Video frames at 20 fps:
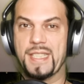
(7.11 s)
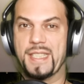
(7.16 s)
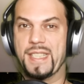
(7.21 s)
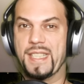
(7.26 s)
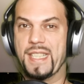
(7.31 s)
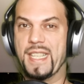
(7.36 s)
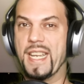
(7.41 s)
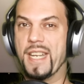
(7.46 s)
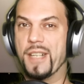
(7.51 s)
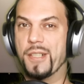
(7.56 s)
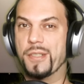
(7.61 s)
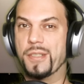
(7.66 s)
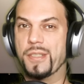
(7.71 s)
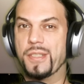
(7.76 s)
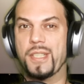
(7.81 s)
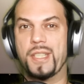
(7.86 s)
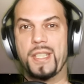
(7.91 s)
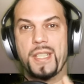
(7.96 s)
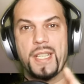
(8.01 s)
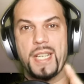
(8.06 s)
Now,
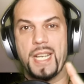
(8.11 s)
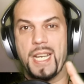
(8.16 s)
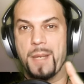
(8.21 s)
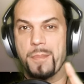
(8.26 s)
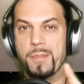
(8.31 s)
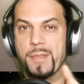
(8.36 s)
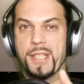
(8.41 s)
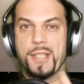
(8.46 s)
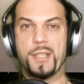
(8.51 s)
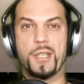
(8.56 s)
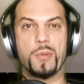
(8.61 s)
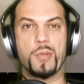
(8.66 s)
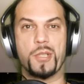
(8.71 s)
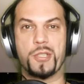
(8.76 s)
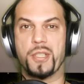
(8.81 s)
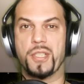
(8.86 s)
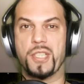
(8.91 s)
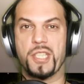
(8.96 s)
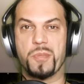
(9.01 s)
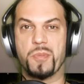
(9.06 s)
I'm not only
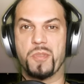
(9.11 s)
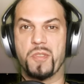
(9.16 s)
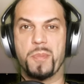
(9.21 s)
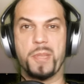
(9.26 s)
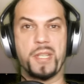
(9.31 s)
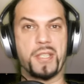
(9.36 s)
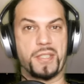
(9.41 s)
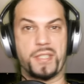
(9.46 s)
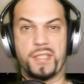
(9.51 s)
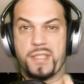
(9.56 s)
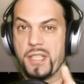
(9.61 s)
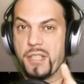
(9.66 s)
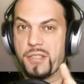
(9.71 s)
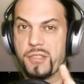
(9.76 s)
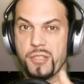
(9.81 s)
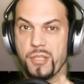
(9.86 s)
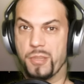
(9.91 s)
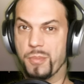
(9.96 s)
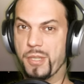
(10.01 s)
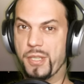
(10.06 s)
watching this movie because it's
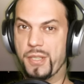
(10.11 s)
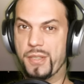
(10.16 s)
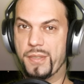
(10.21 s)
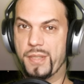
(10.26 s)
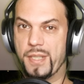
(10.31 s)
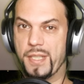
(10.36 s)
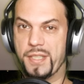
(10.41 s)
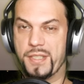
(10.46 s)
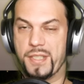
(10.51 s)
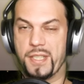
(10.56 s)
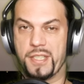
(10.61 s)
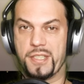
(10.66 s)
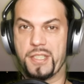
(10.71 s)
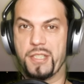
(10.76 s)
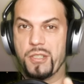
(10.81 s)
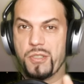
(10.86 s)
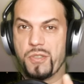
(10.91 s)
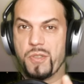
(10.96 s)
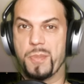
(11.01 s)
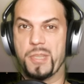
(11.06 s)
October and it's an
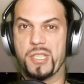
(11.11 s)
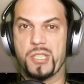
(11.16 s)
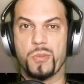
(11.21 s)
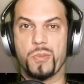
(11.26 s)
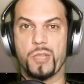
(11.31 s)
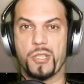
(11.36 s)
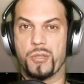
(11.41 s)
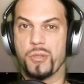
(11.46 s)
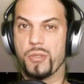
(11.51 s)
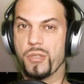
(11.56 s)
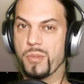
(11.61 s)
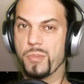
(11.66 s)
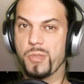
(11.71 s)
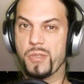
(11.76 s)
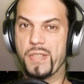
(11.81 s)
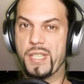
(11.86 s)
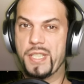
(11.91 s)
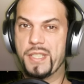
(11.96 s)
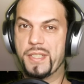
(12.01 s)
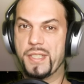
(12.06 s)
excuse for me to watch horror
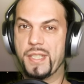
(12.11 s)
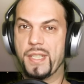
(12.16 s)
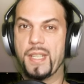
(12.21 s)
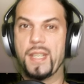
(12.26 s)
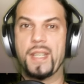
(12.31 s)
movies,